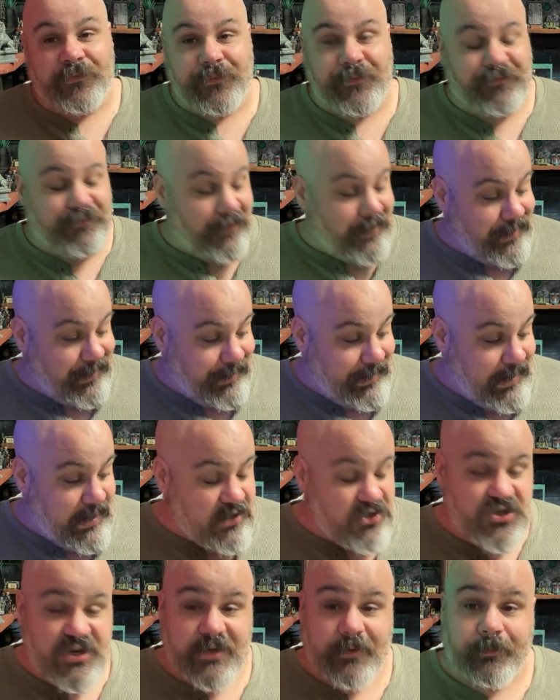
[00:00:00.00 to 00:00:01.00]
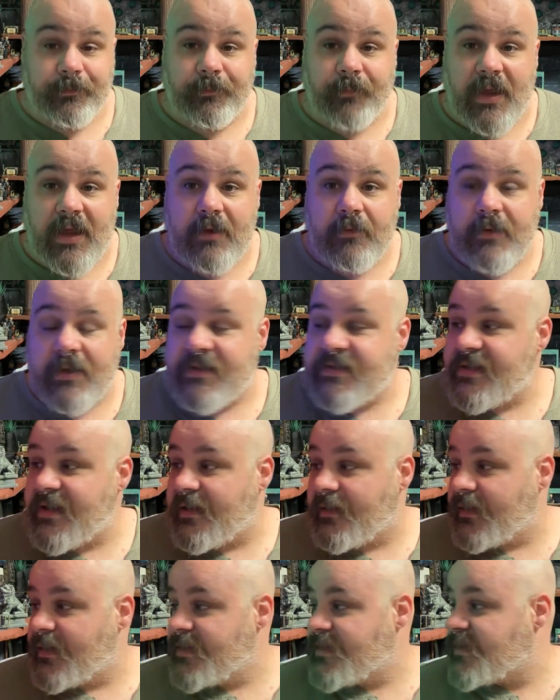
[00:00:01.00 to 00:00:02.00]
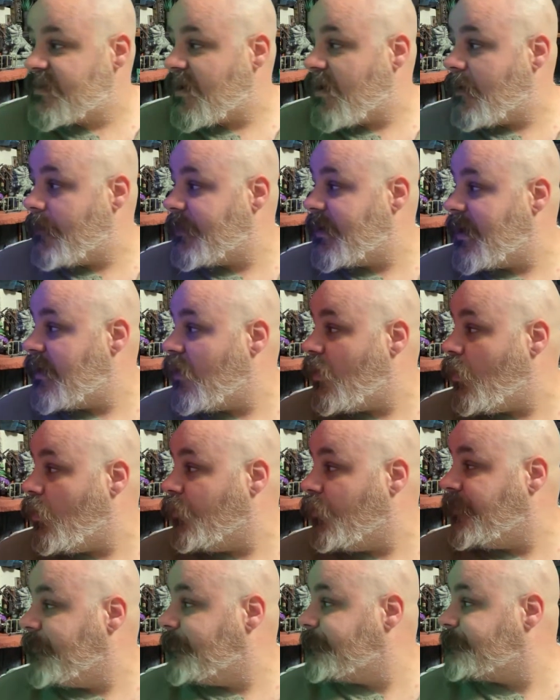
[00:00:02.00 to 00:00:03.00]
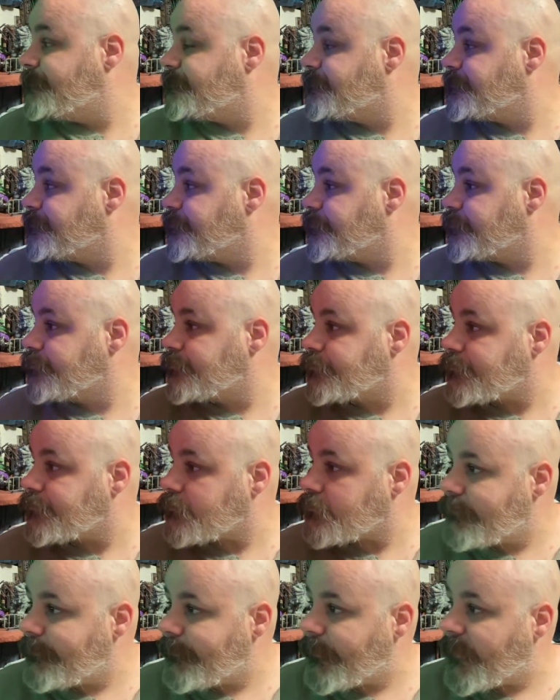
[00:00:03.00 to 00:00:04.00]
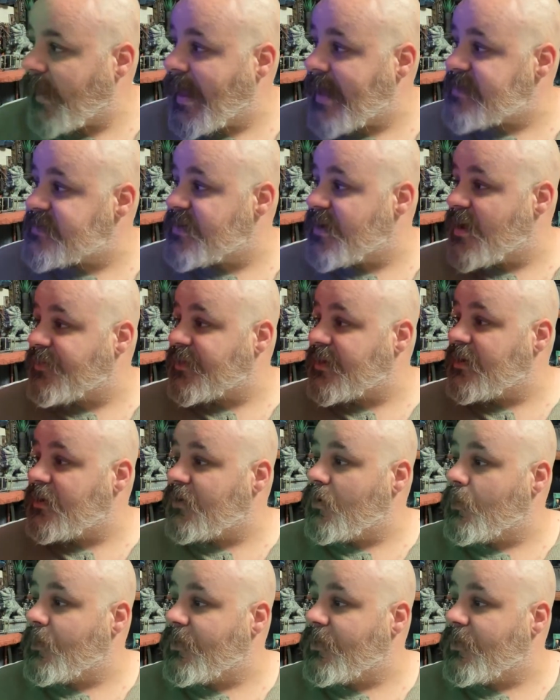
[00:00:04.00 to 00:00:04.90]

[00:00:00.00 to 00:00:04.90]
fucking aging, man. That's it. I'm getting old. Has nothing to do with